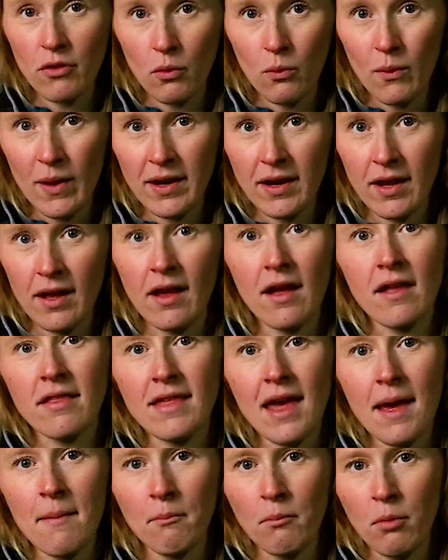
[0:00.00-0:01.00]
the winner at
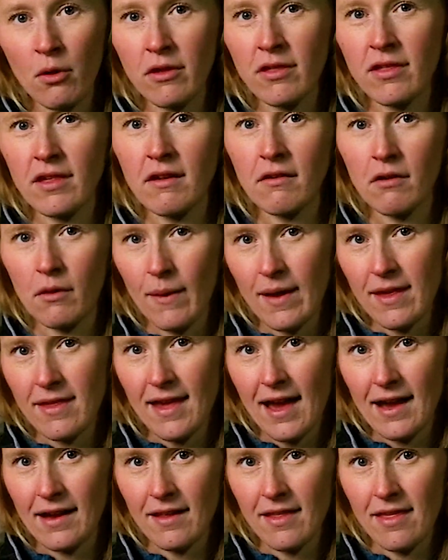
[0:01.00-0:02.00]
10.08
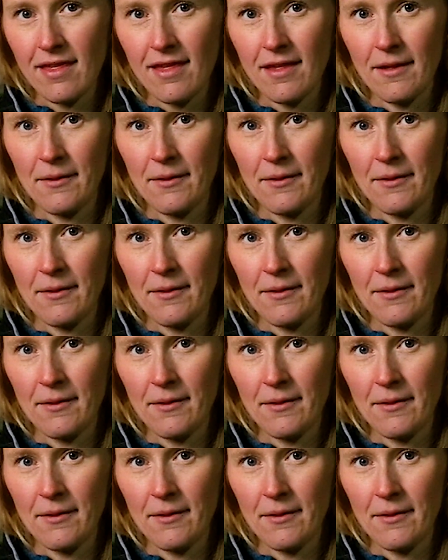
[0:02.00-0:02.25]
seconds.